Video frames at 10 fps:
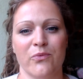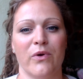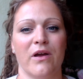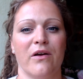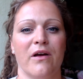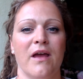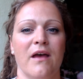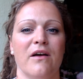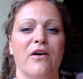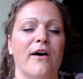we're
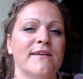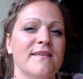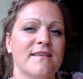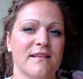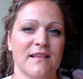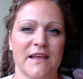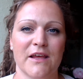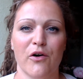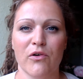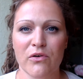constantly
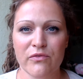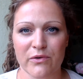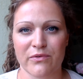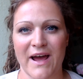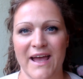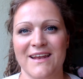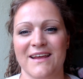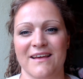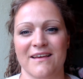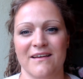
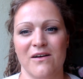overriding